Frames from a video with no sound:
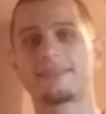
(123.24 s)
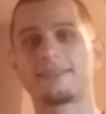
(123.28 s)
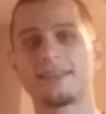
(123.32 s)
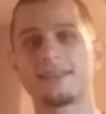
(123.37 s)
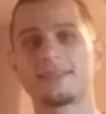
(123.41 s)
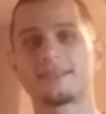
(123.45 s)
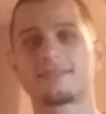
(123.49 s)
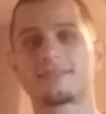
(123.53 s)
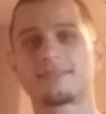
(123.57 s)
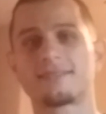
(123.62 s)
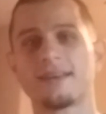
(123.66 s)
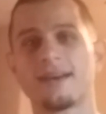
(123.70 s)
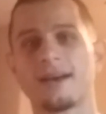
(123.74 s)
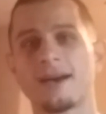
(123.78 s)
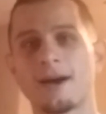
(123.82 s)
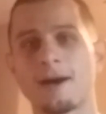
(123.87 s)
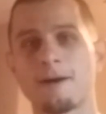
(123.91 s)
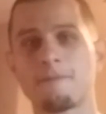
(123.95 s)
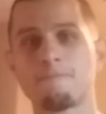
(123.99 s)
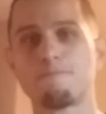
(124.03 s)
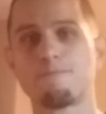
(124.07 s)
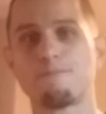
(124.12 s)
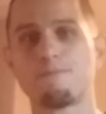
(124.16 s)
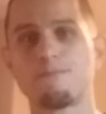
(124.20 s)
it's
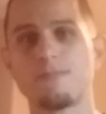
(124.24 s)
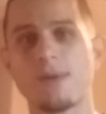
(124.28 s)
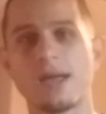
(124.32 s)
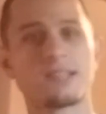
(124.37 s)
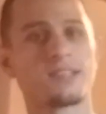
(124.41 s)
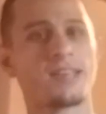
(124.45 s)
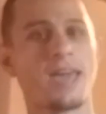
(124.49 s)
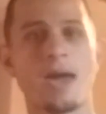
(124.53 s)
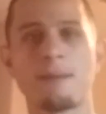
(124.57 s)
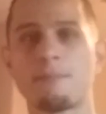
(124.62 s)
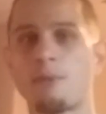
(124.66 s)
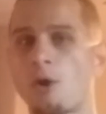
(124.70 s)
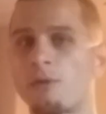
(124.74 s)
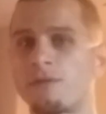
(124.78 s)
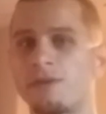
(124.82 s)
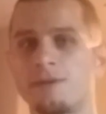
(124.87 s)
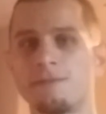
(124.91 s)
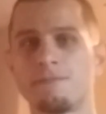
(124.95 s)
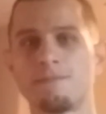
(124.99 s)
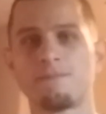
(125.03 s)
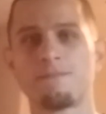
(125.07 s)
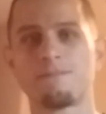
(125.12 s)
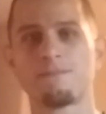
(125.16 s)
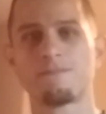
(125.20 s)
game over.
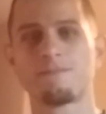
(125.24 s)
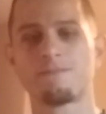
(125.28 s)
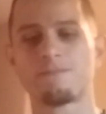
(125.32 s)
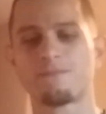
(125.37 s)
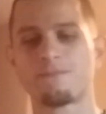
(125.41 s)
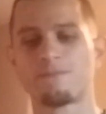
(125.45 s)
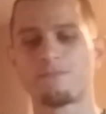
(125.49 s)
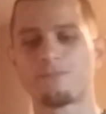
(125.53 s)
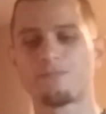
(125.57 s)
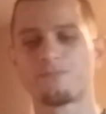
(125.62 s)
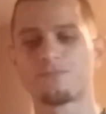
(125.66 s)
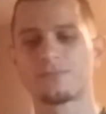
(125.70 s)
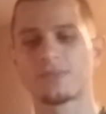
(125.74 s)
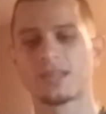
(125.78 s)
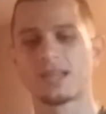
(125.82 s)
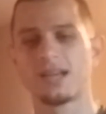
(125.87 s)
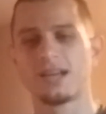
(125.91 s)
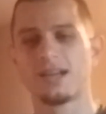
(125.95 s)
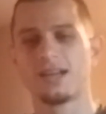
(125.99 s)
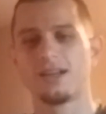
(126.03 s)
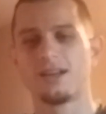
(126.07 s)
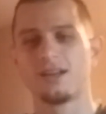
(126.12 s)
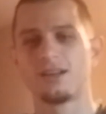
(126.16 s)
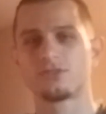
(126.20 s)

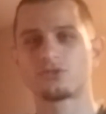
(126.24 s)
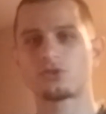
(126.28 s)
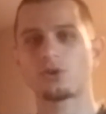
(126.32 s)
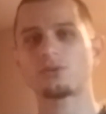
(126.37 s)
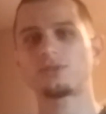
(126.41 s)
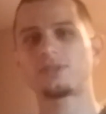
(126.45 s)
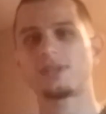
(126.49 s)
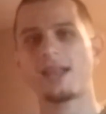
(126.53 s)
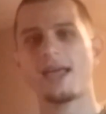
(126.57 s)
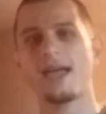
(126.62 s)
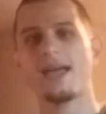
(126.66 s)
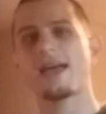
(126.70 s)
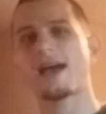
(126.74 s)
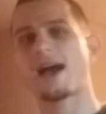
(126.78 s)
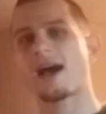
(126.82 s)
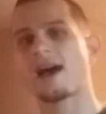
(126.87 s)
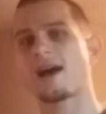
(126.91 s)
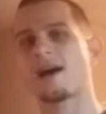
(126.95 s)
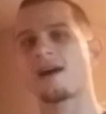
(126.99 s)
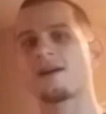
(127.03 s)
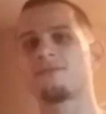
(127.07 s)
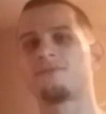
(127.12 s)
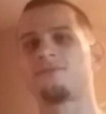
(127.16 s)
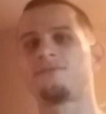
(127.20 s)
So today
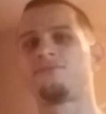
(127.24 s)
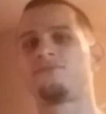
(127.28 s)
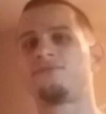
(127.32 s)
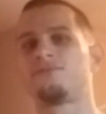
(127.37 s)
I've